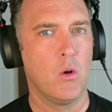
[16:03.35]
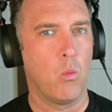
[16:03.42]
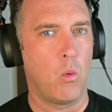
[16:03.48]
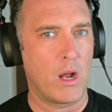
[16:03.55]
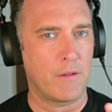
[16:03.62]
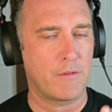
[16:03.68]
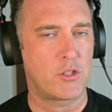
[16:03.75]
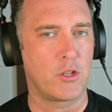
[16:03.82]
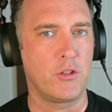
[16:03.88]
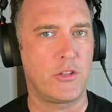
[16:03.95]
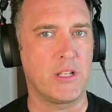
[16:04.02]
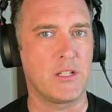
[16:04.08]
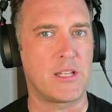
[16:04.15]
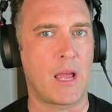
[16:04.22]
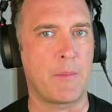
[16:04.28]
One of two
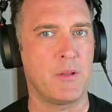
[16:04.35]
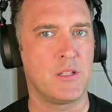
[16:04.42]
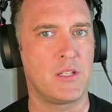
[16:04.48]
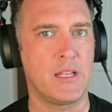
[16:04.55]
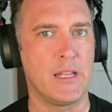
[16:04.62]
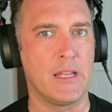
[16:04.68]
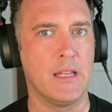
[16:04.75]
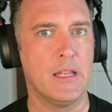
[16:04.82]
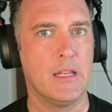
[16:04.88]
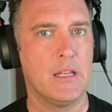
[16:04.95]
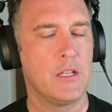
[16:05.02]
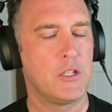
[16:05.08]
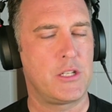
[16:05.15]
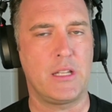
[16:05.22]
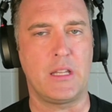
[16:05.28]
things happens here.
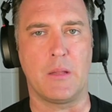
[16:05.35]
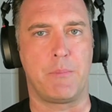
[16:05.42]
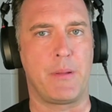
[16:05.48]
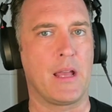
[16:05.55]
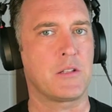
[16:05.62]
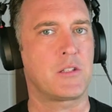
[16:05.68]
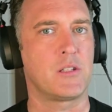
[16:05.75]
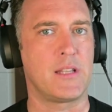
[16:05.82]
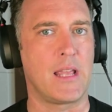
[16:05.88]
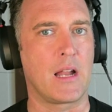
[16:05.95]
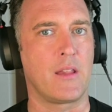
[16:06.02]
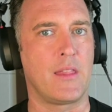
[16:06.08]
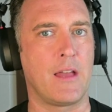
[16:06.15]
She either bounces out of